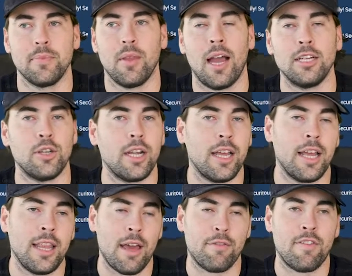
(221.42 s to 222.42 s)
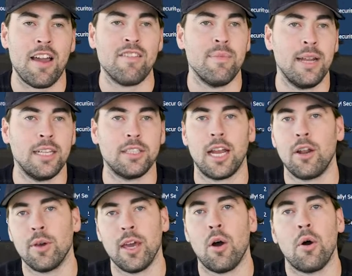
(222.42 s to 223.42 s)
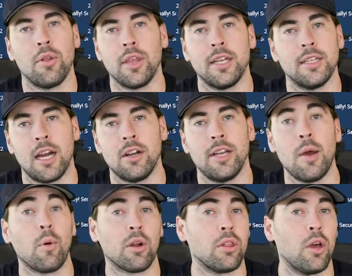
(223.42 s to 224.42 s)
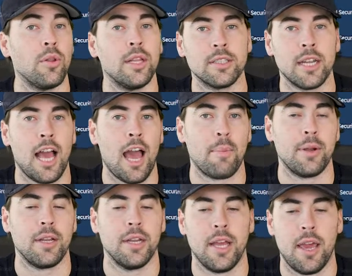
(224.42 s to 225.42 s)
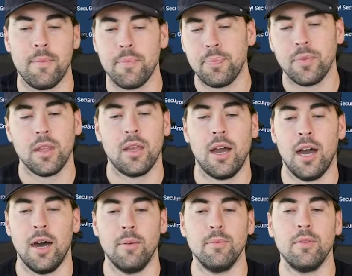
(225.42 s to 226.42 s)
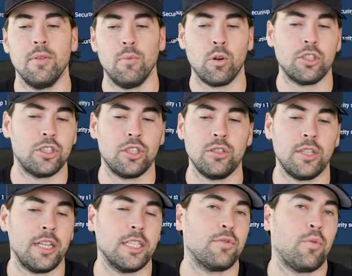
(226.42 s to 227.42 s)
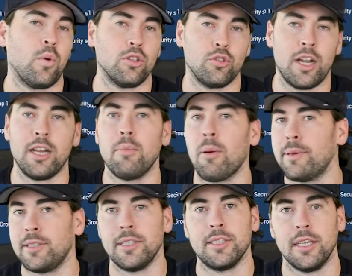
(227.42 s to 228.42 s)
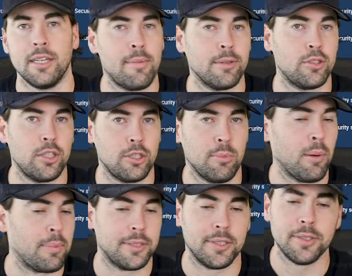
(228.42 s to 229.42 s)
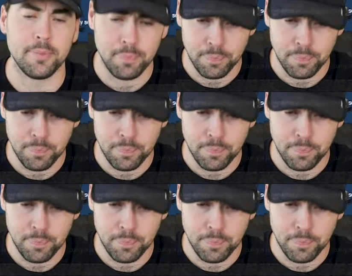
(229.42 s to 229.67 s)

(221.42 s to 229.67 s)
I train in that 5 minutes, I don't get all the entire network load that's going to happen in a day. We're just using this for training purposes and demonstration purposes.